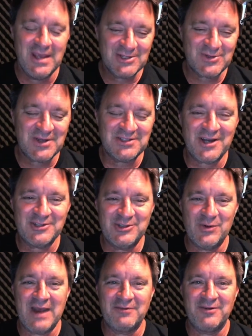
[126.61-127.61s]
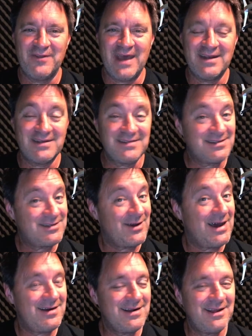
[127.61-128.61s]
So I talked to her after that and I said, so
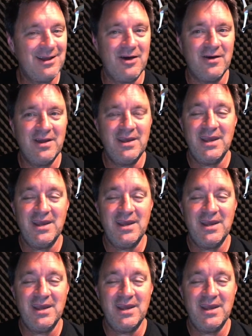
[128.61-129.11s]
how did it go?